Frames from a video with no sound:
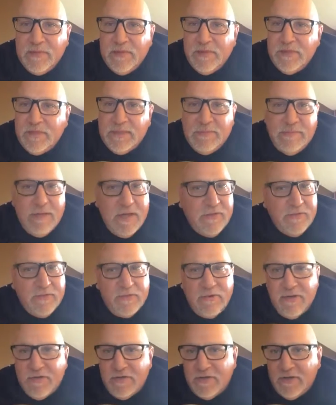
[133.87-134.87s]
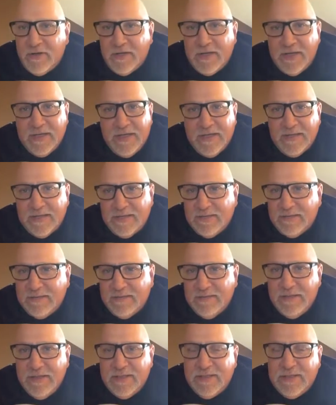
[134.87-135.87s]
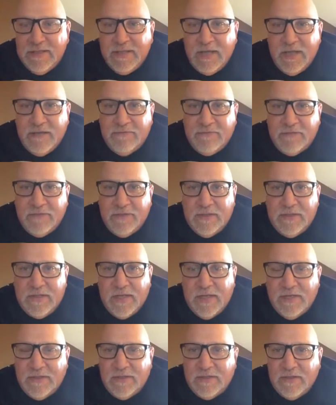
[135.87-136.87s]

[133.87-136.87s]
usually about 3.30, and it's it's done for the day,